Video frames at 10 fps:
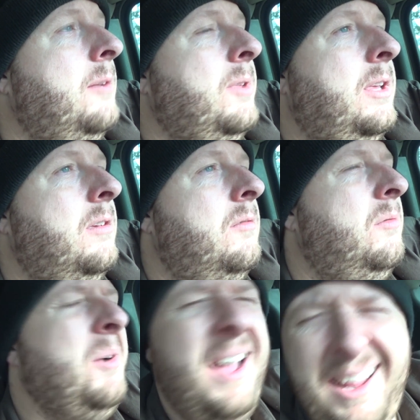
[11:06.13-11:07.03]
I'm like,
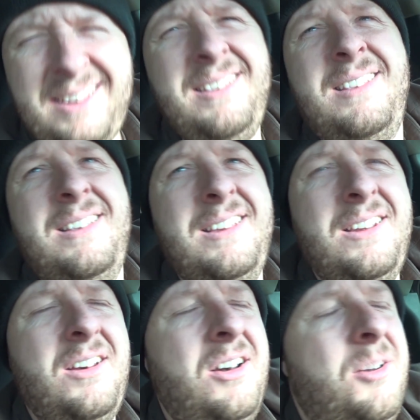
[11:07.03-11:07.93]
what?
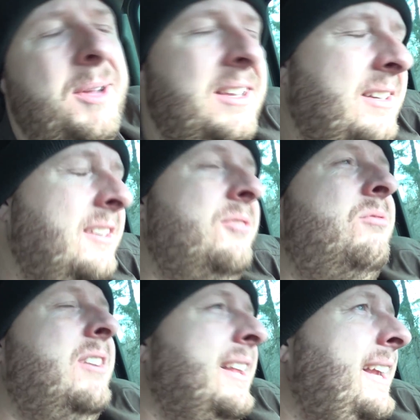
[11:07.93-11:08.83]
Oh my goodness,
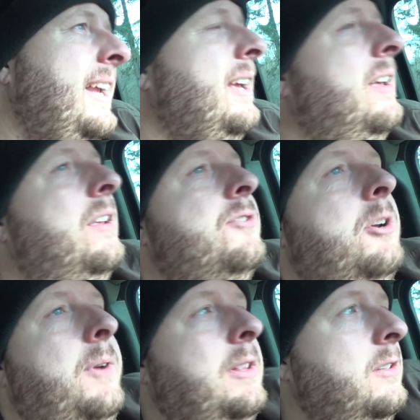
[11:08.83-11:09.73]
really? So
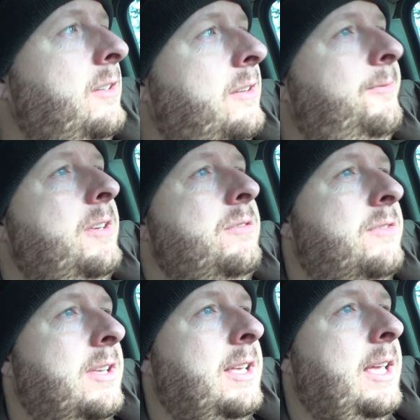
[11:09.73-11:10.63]
I went and looked at the
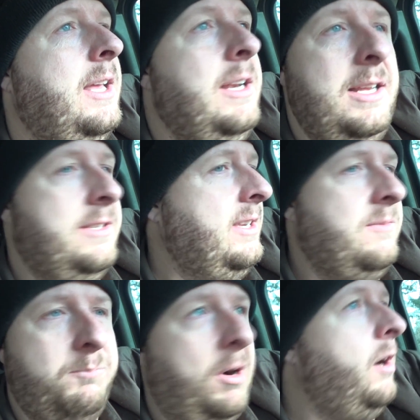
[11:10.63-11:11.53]
fuse thing again, and it's
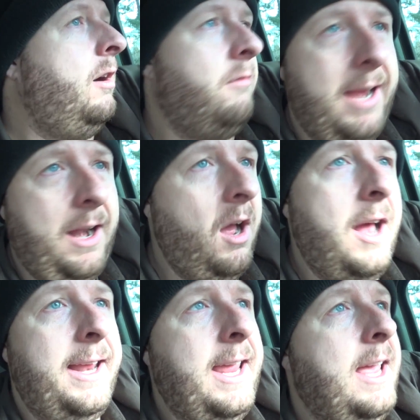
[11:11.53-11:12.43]
just burned red
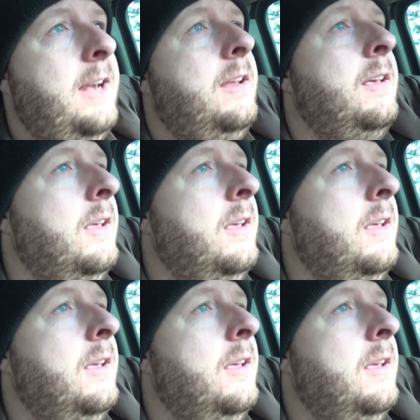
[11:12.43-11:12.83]
hot again.